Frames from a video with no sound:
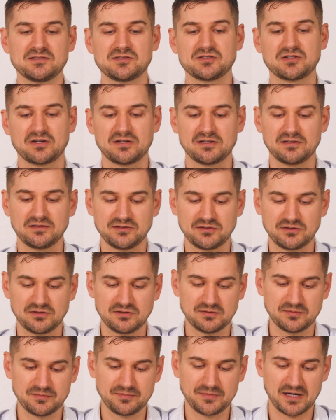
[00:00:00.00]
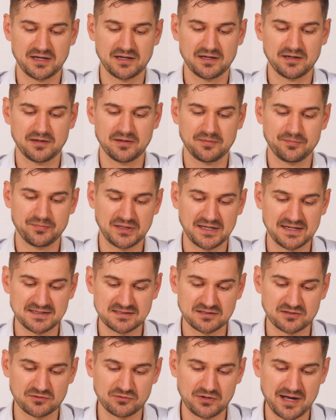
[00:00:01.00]
It's got a little
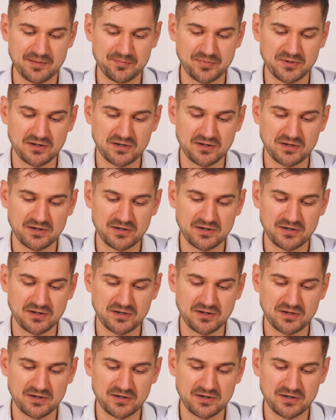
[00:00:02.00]
plastic wrap